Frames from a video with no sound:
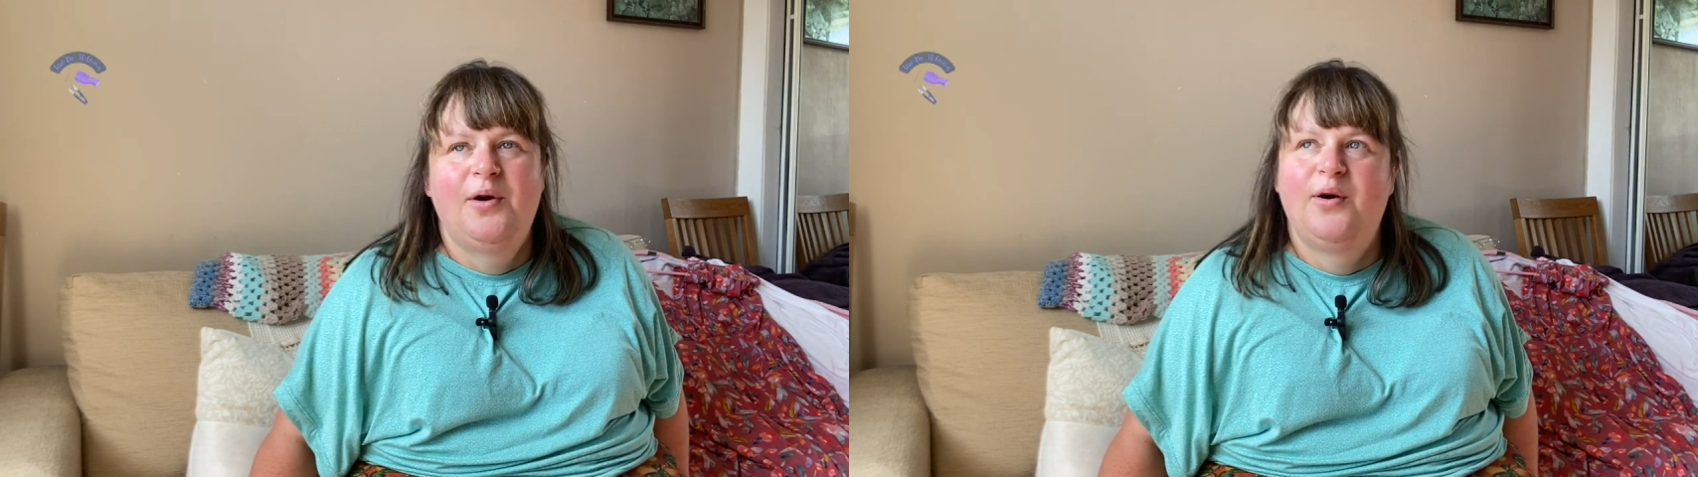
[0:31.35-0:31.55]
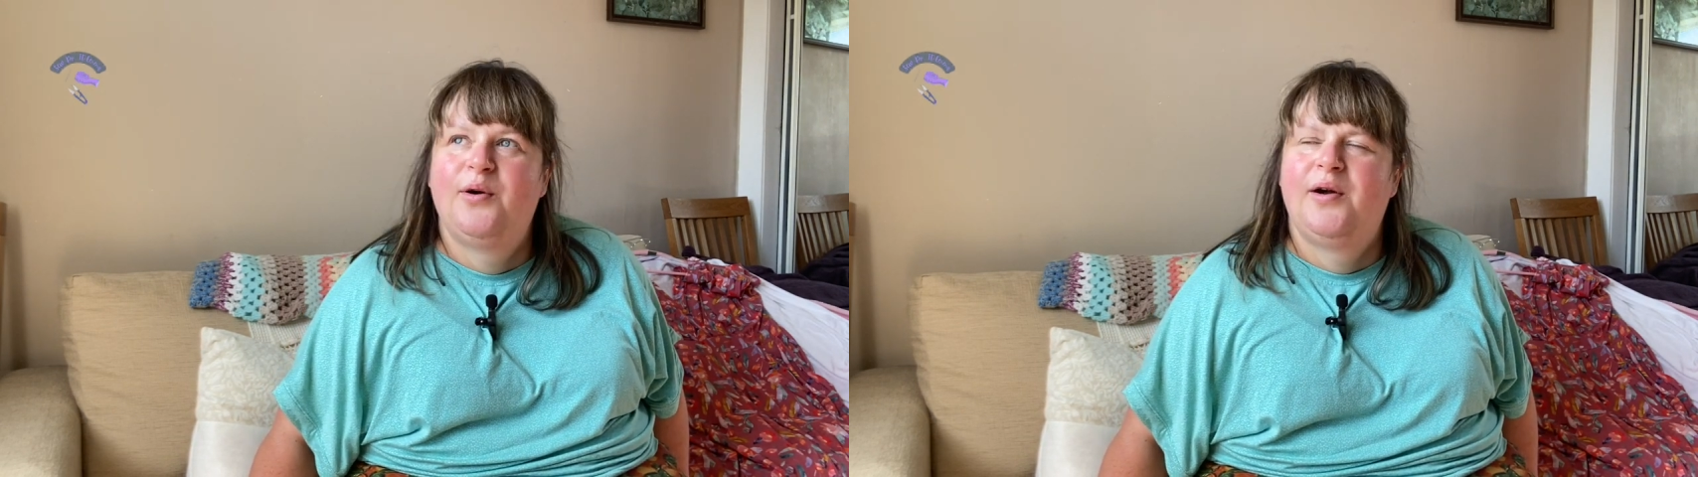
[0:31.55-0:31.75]

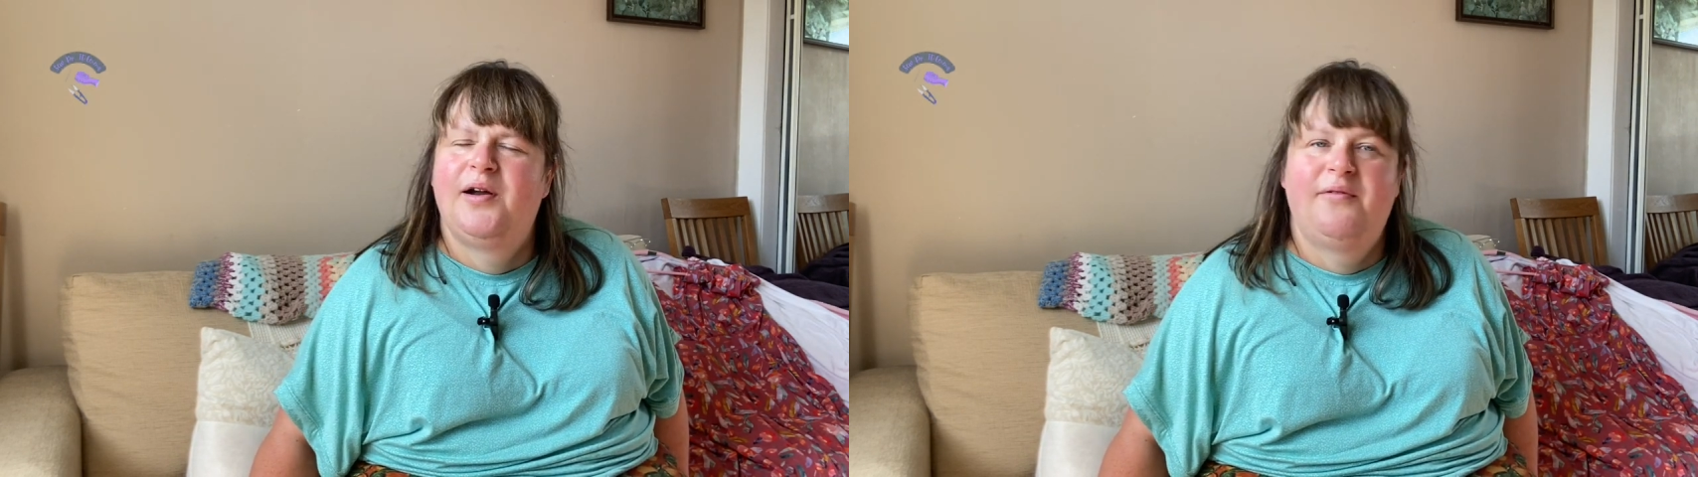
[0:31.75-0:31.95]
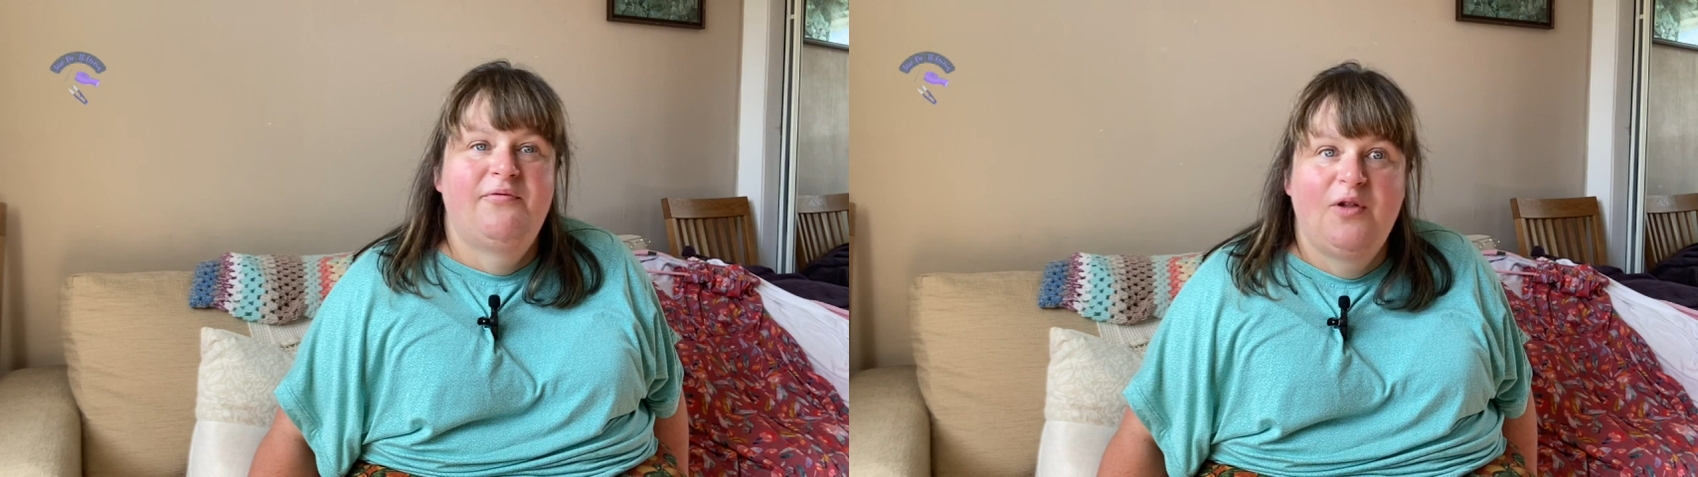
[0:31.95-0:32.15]

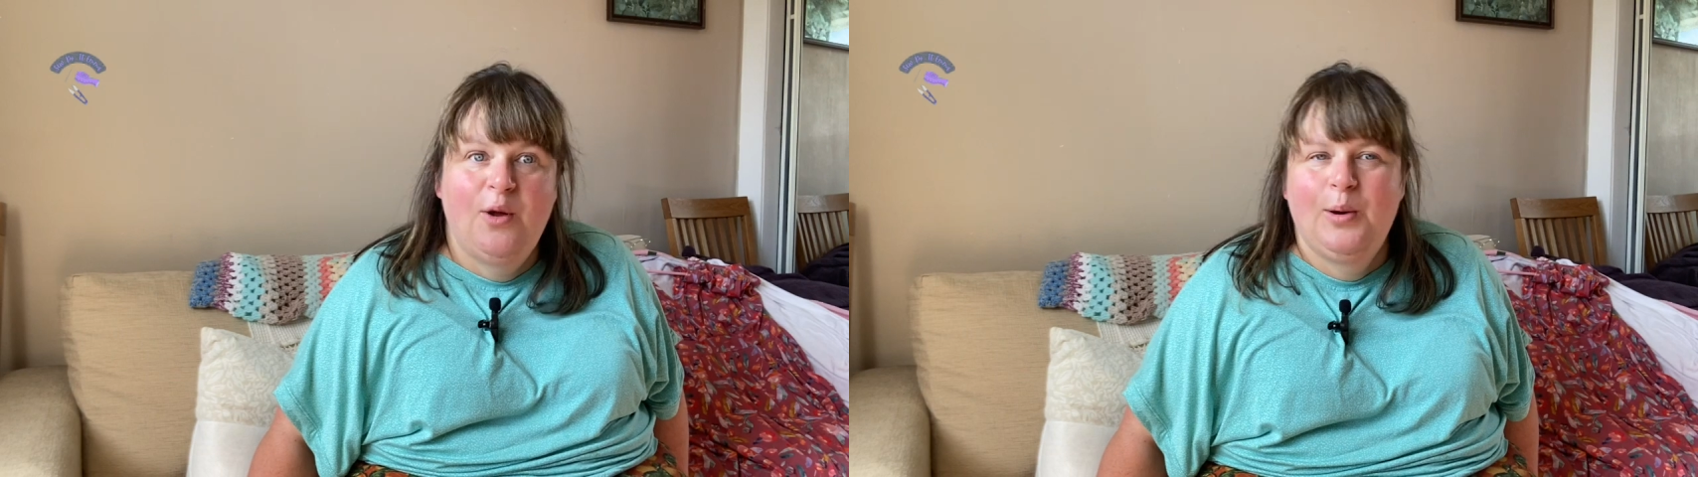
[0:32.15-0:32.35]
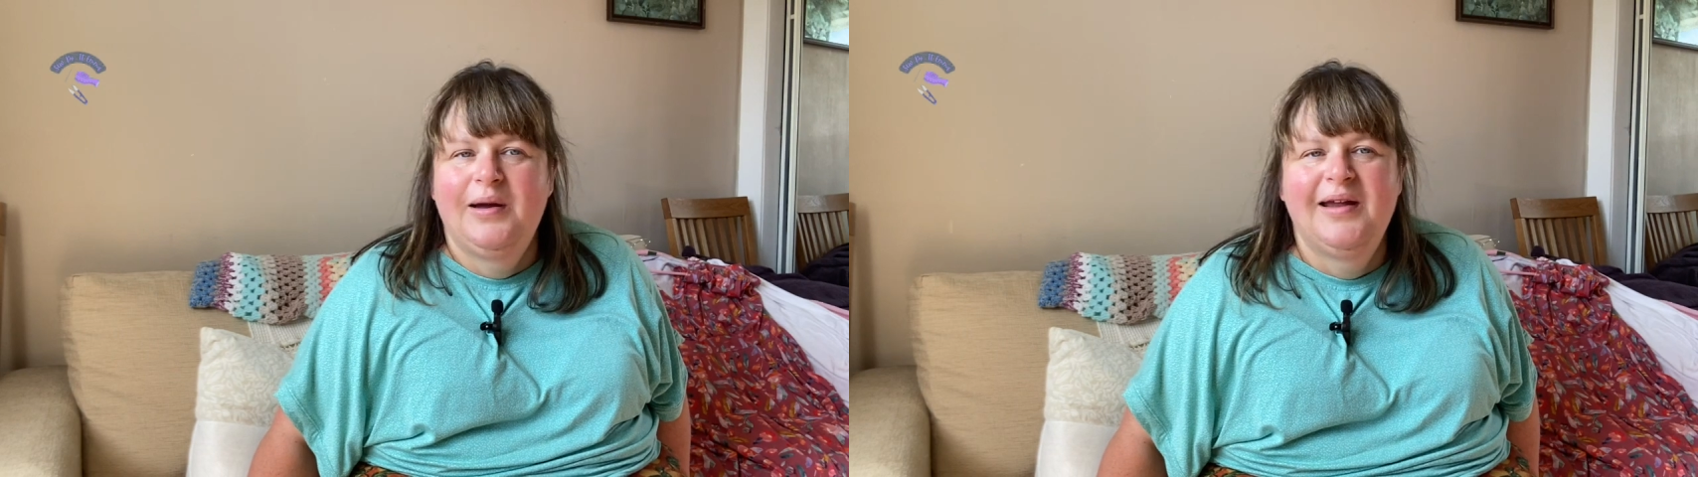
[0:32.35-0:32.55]
or
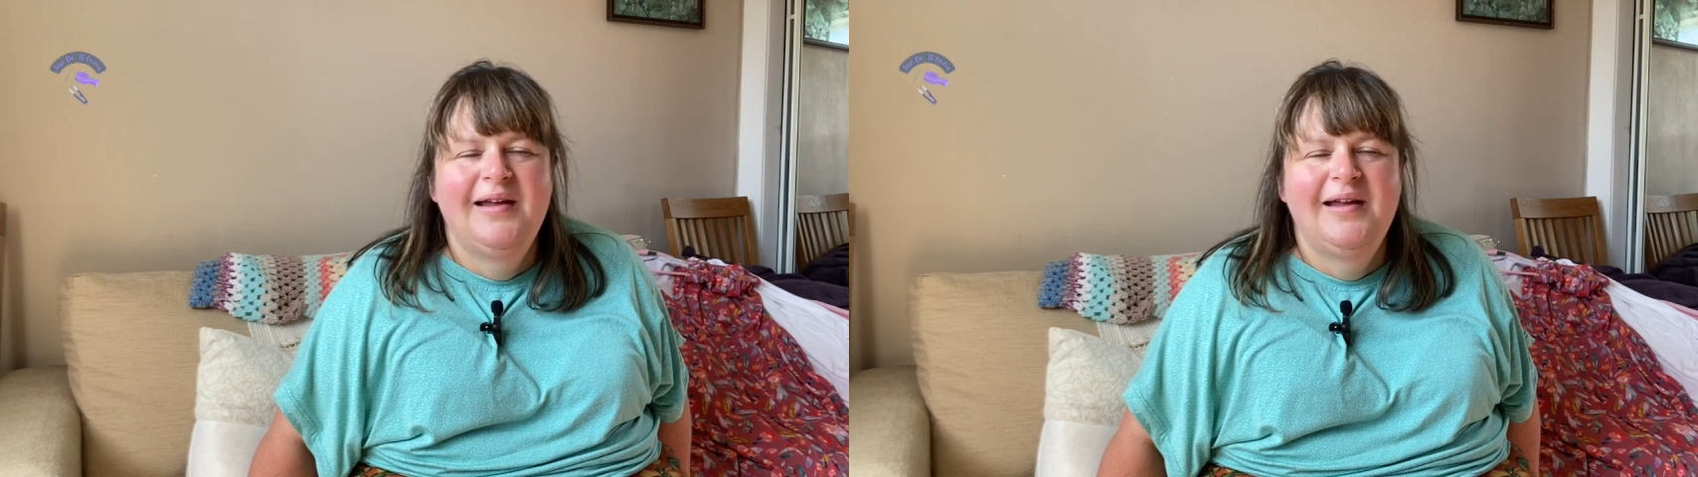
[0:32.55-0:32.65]
vlog